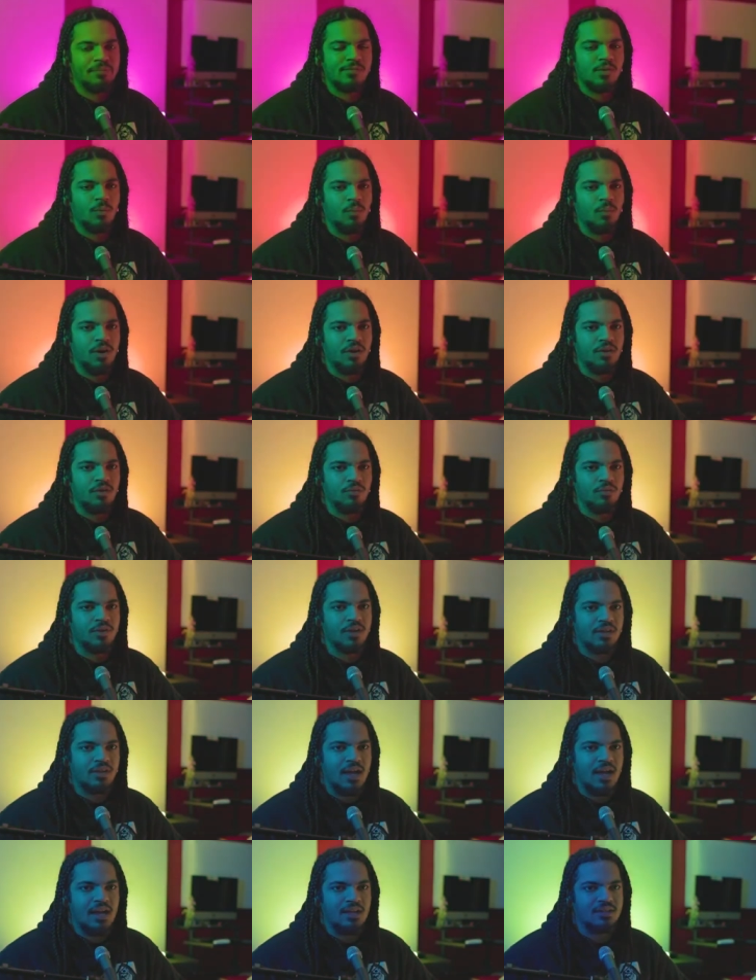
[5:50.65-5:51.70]
where you
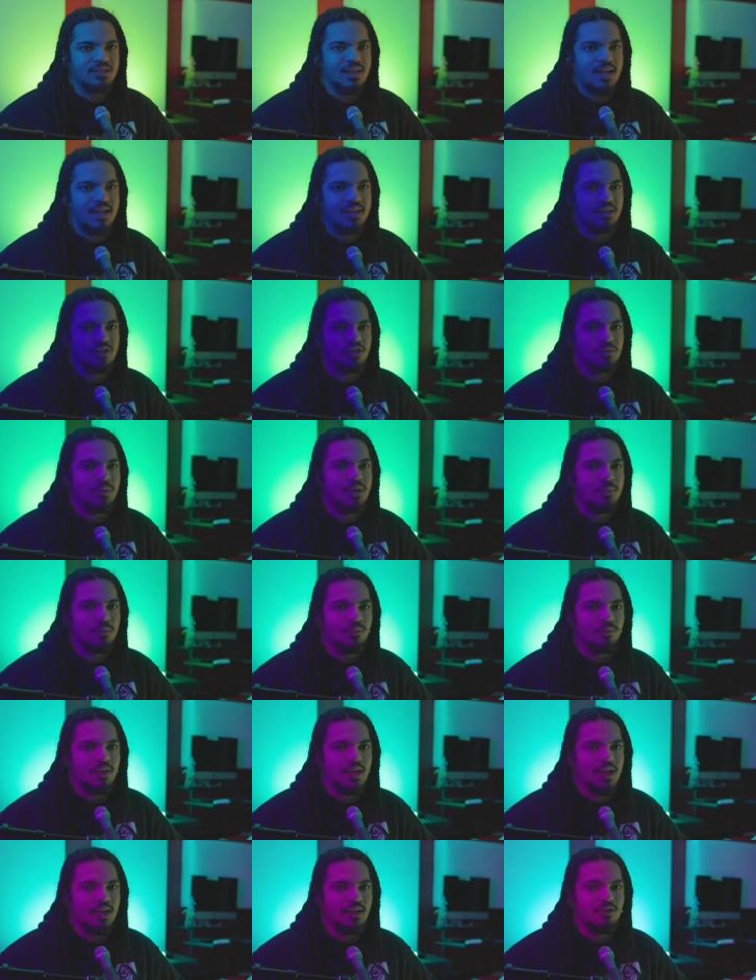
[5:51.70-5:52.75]
realize that there's people
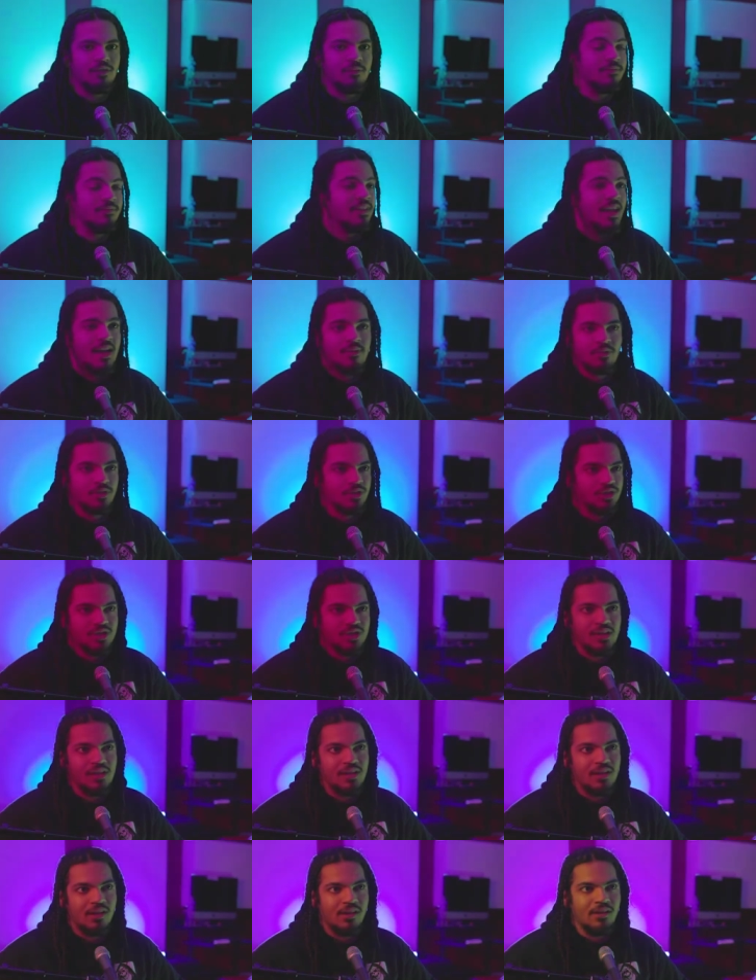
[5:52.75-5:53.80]
that you've never
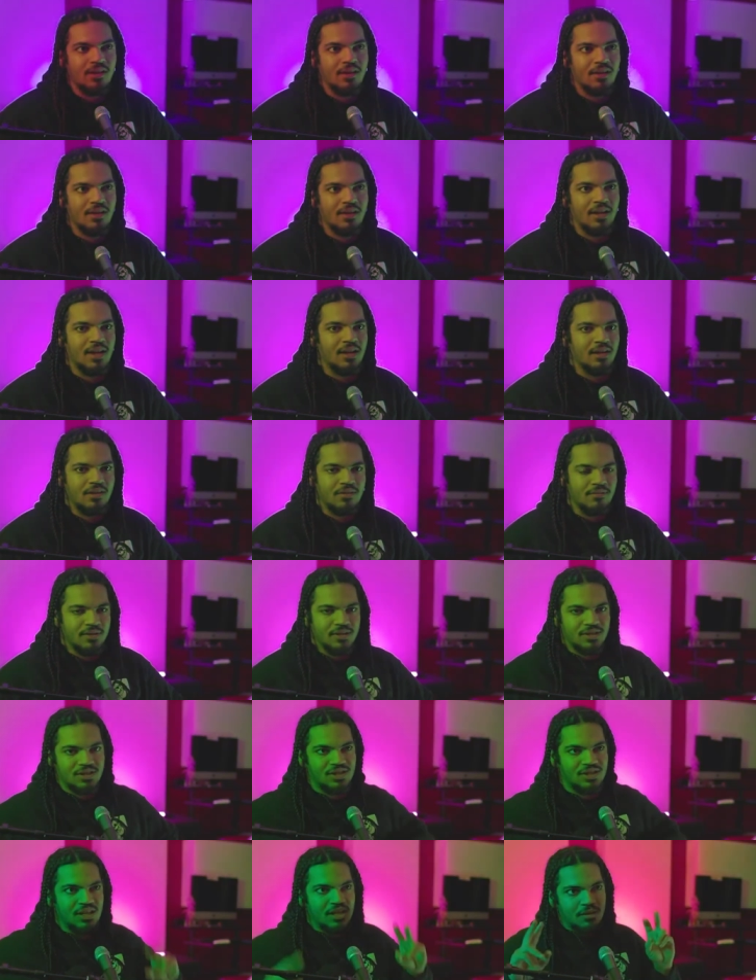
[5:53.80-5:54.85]
seen in any of the
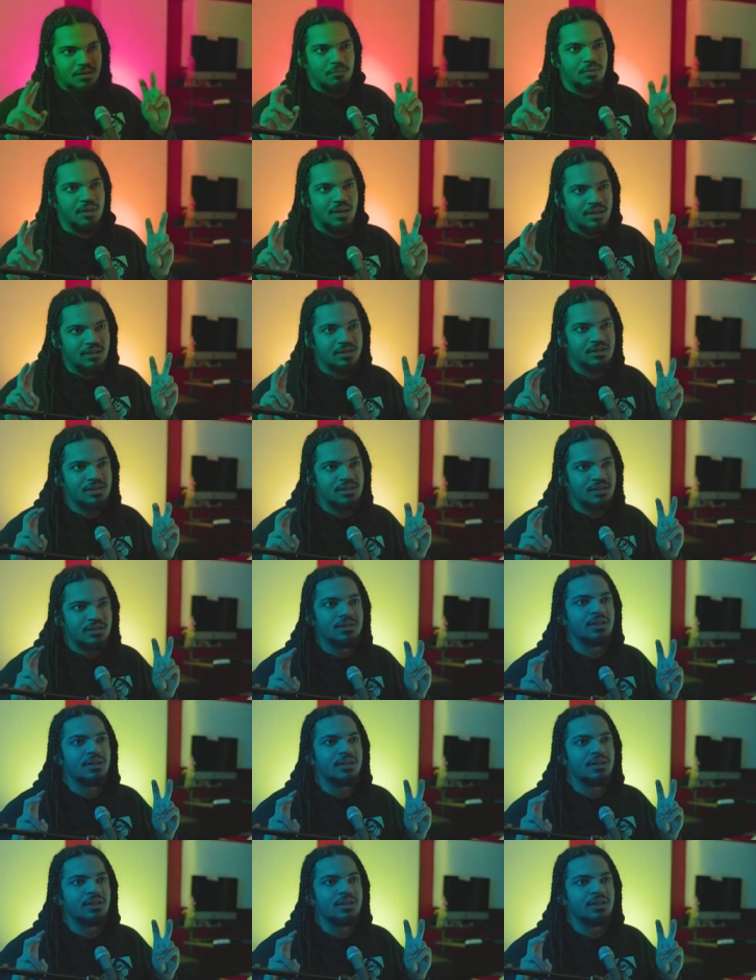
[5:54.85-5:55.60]
scene places.